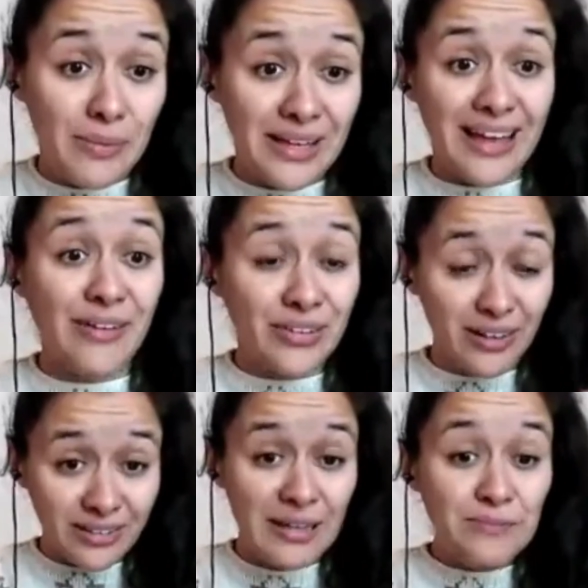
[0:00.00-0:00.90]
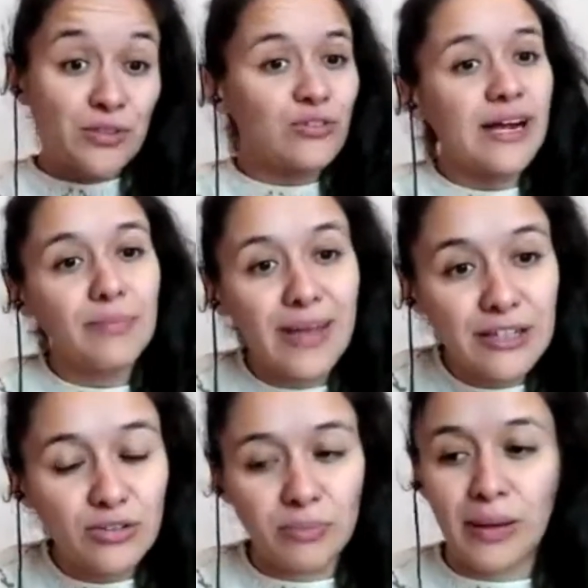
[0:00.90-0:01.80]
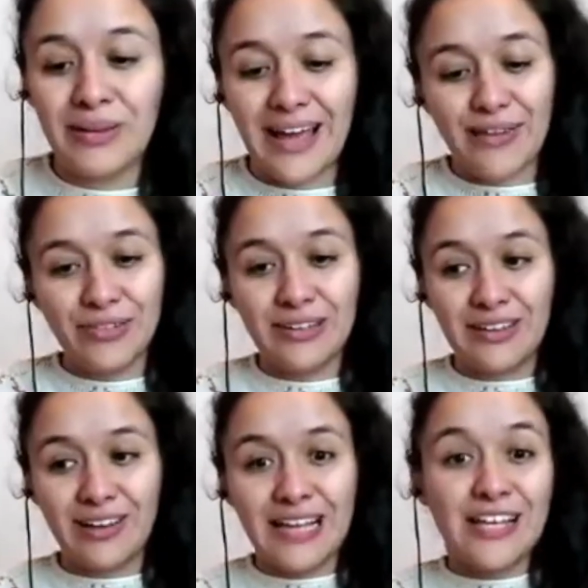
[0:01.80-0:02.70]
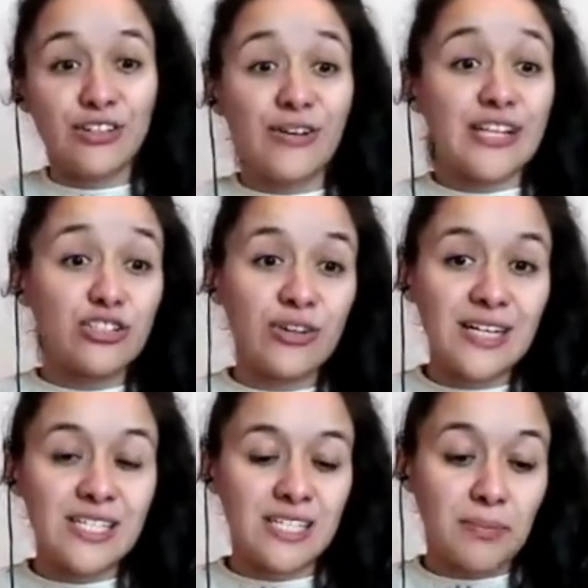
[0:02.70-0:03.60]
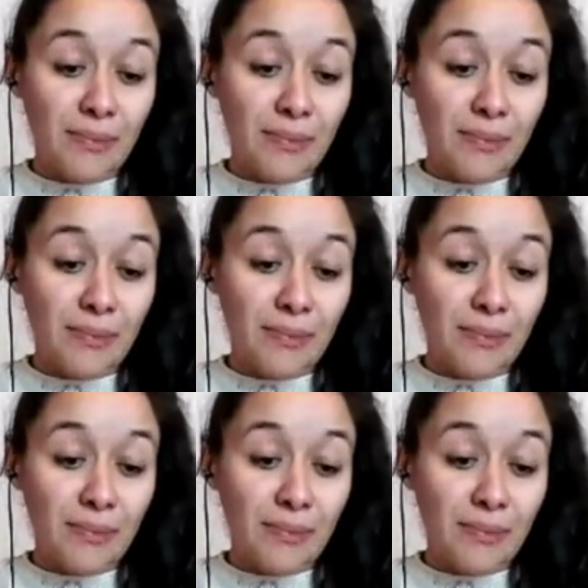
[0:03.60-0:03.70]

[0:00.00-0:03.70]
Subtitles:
they haven't got the right mentor, maybe they haven't got the right strategies,